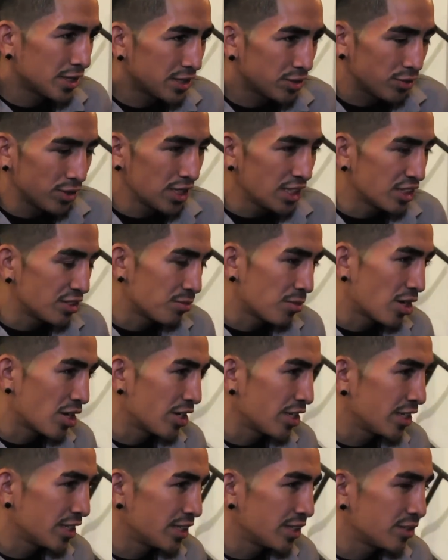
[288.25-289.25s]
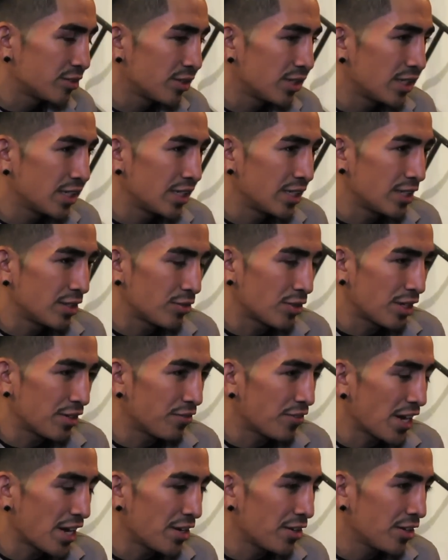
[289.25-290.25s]
he's really smart. He's really a
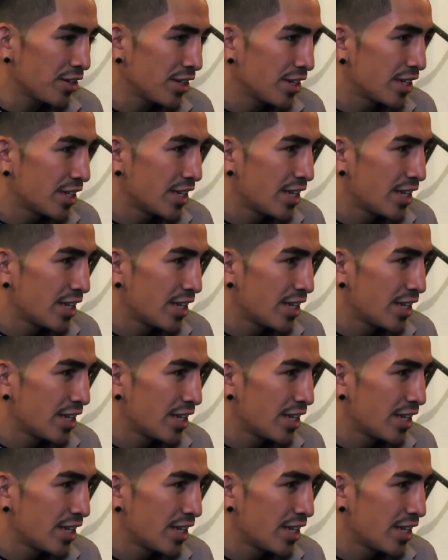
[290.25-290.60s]
great fighter.